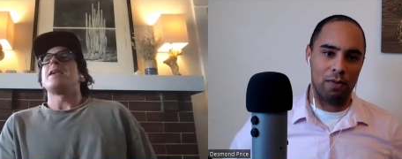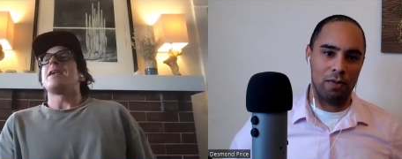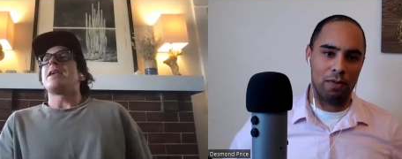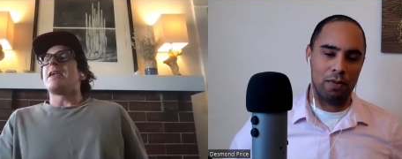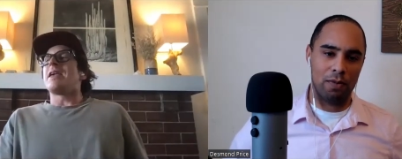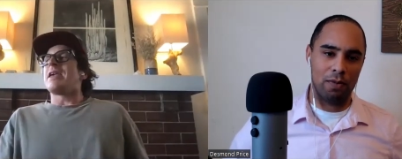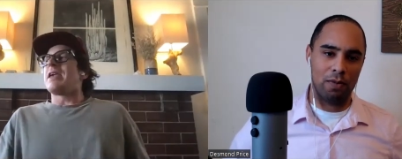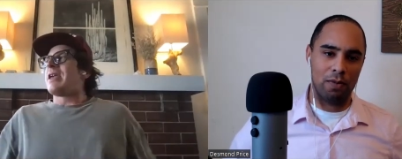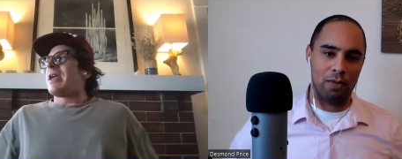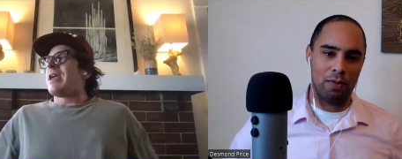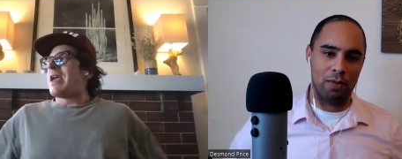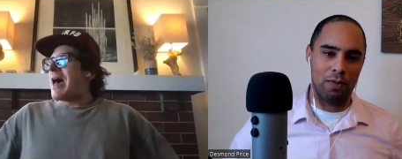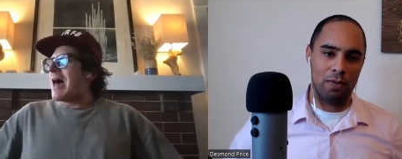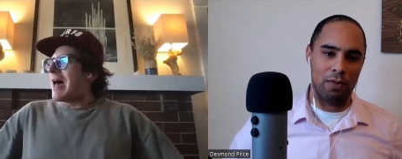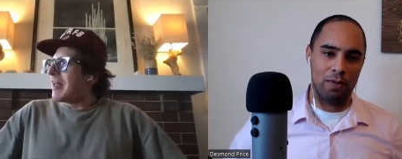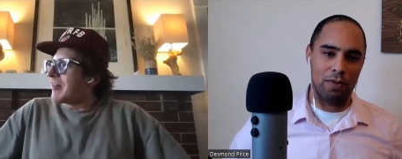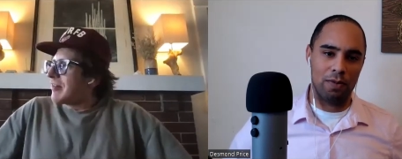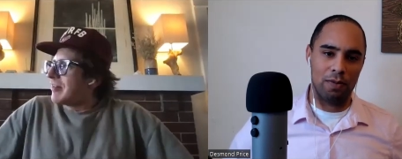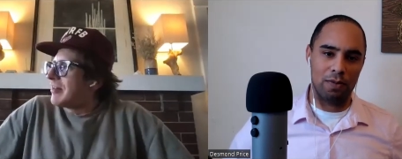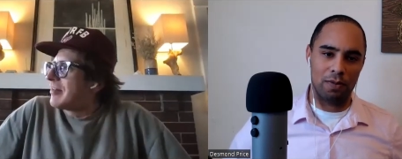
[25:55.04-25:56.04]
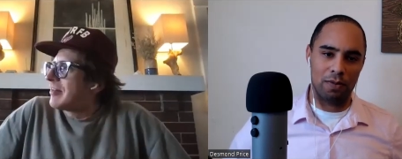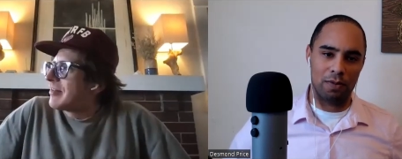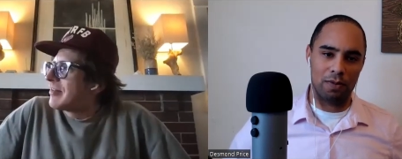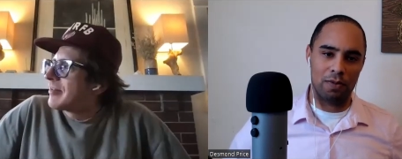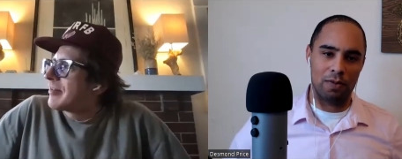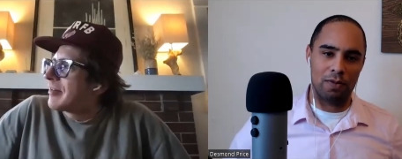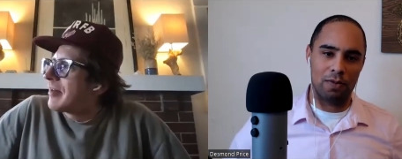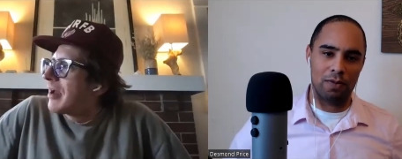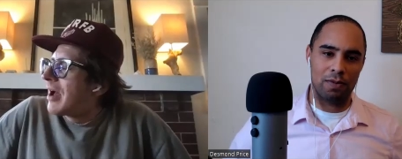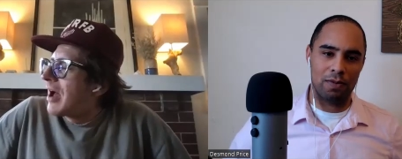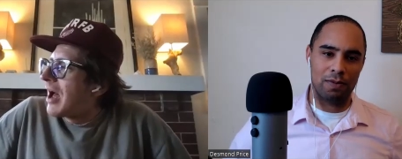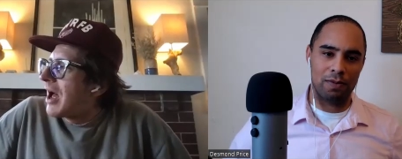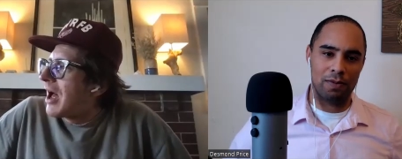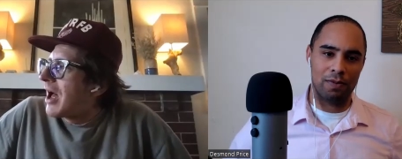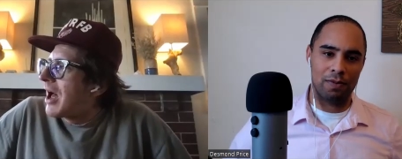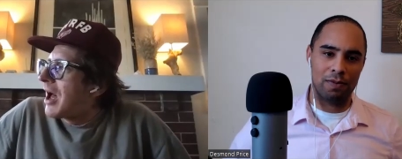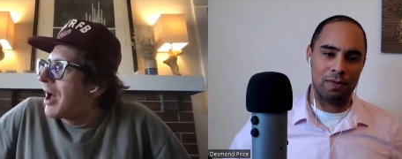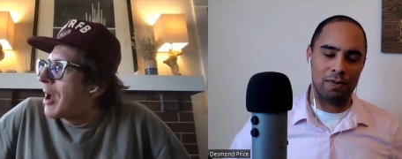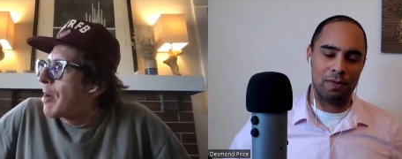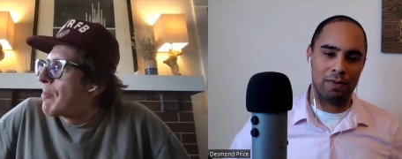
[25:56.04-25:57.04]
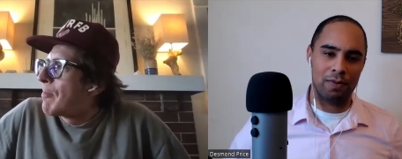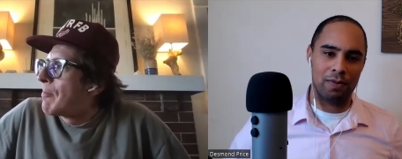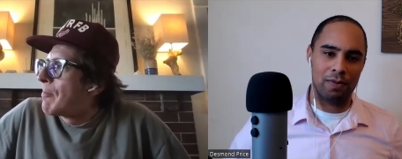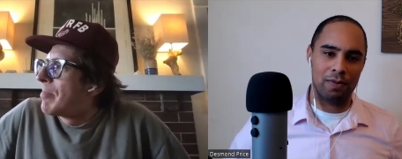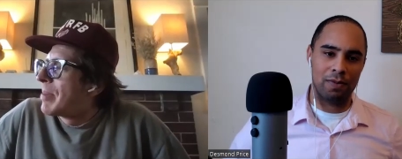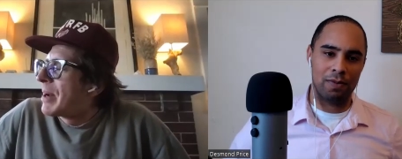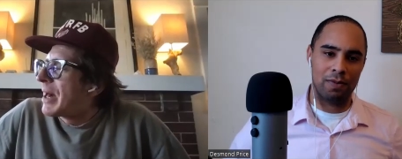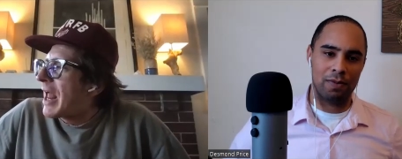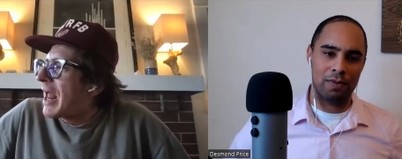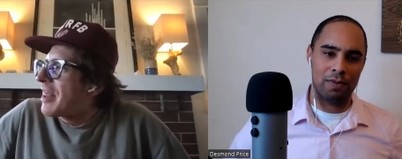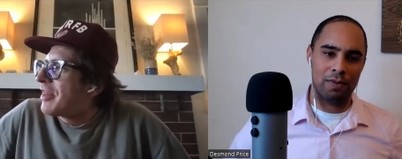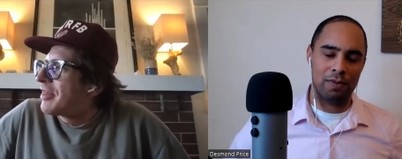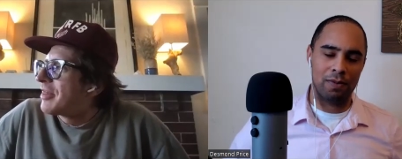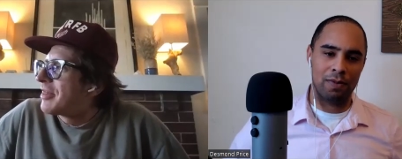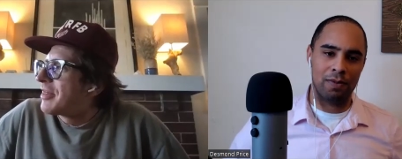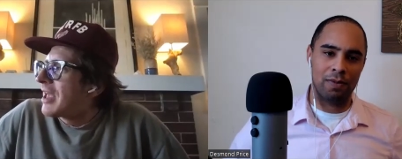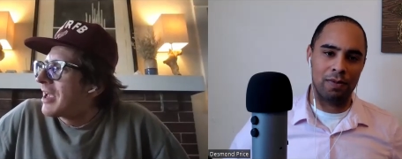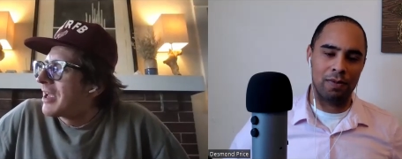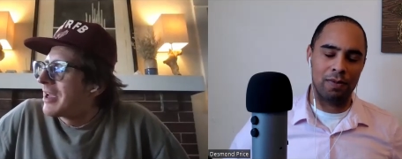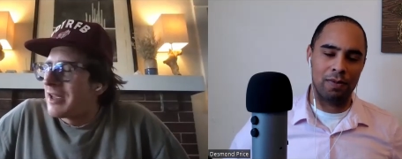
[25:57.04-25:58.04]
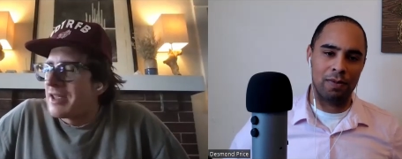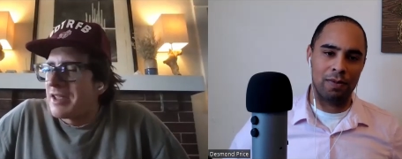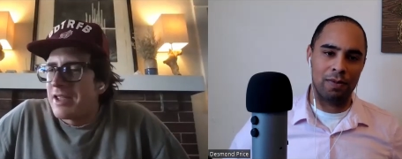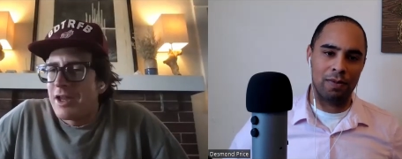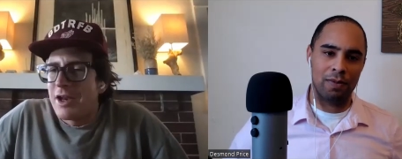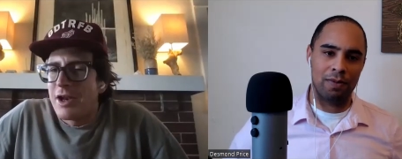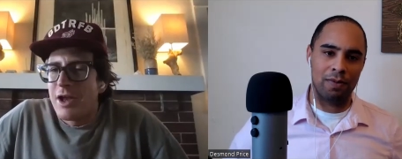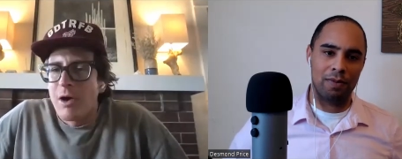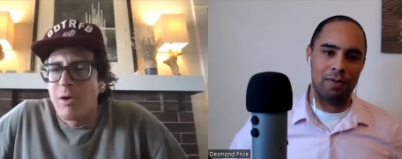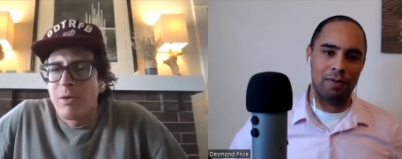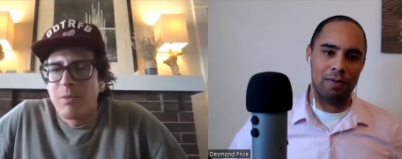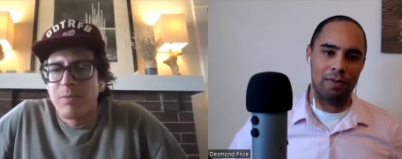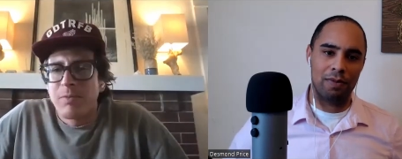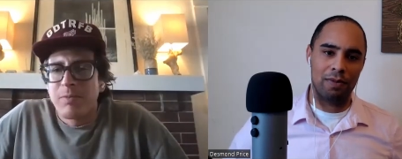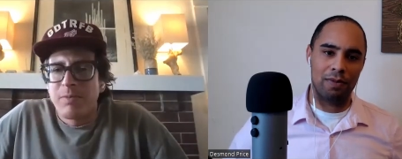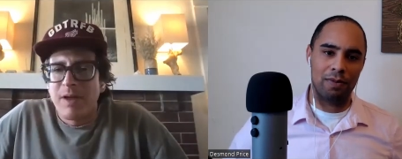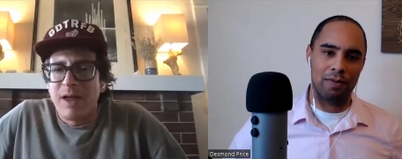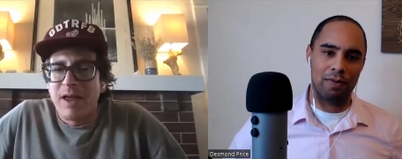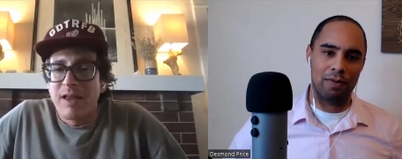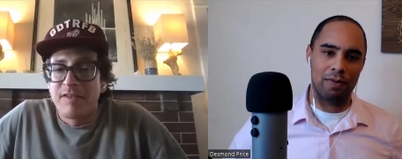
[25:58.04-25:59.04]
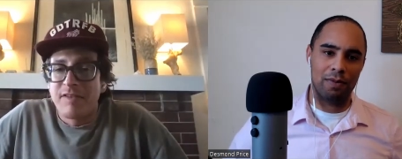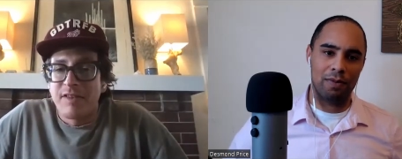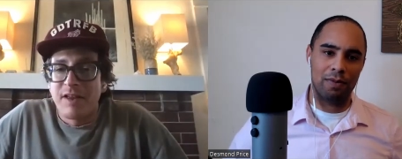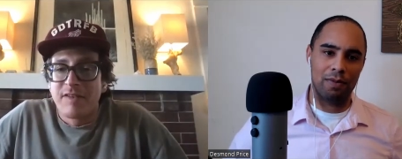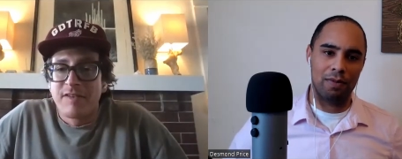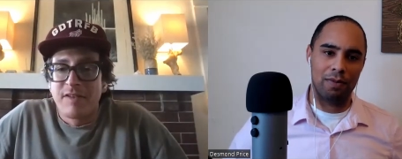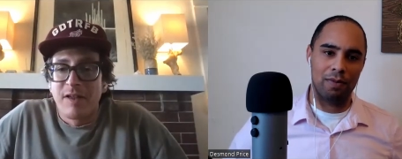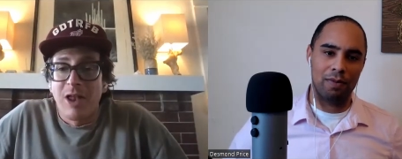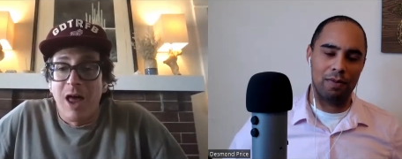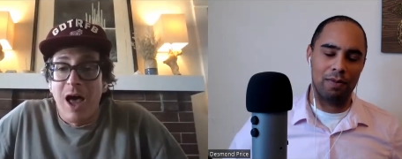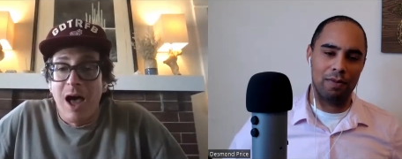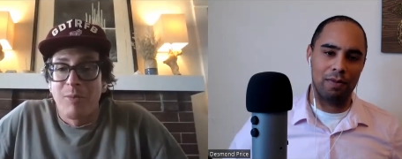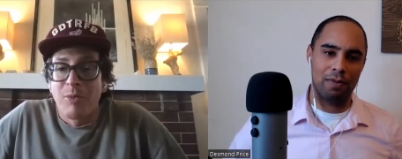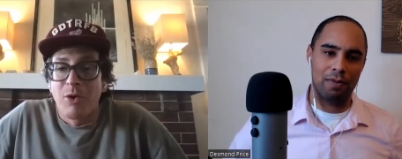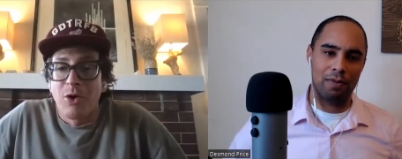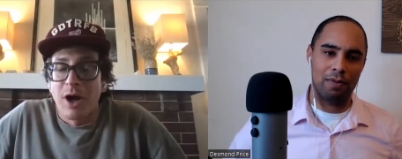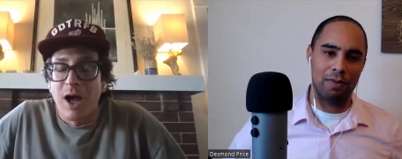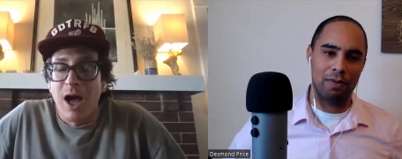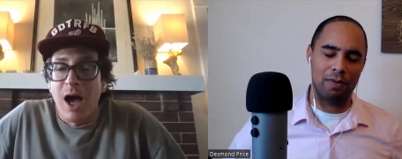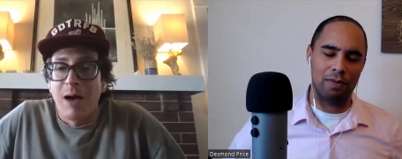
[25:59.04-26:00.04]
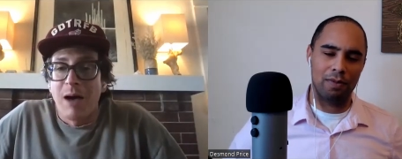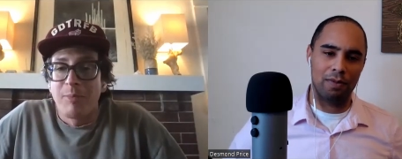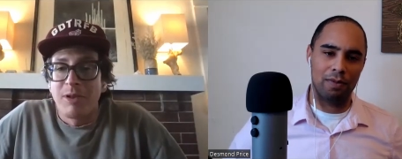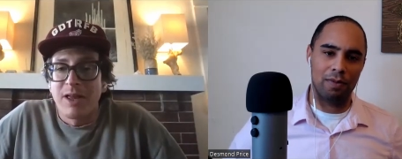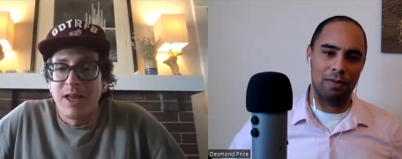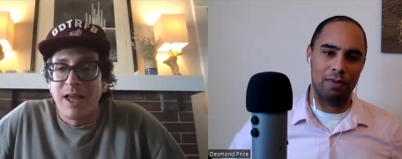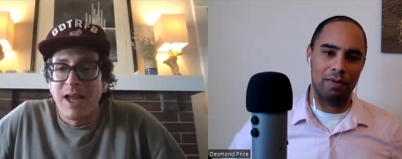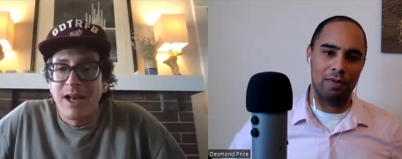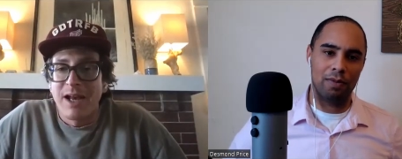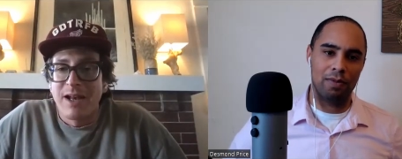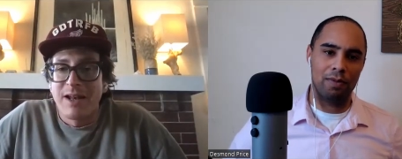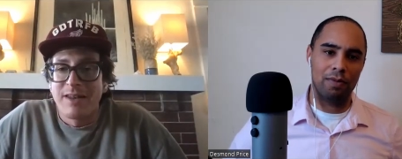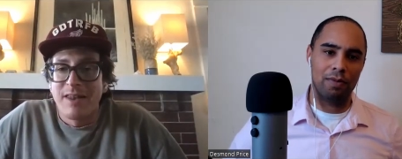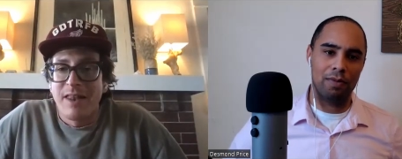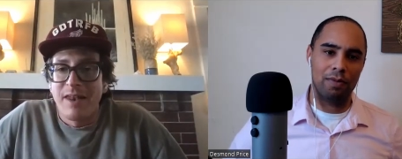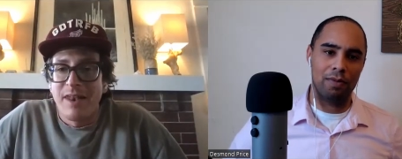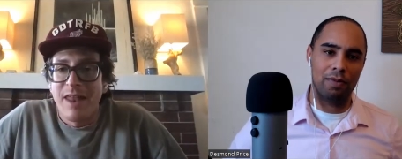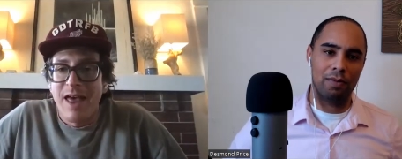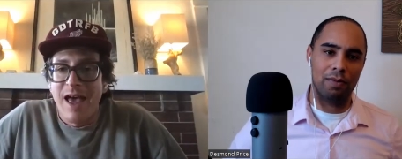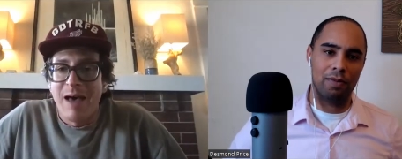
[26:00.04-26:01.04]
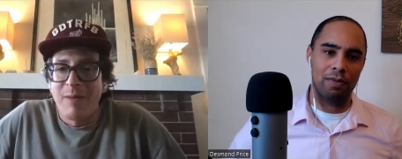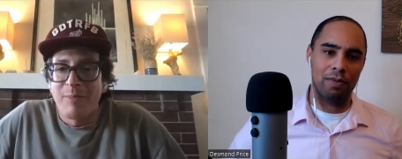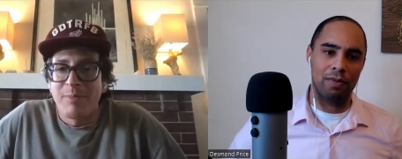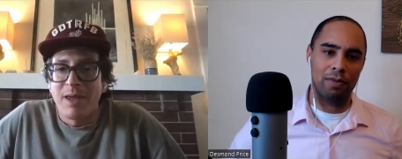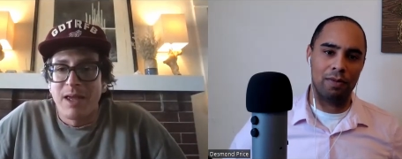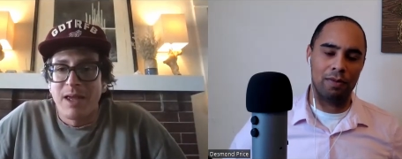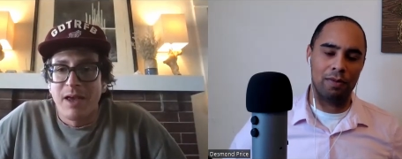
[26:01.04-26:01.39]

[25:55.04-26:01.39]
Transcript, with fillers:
Speaker 1: yes uh, but i think you know it's it's a lot more complicated than that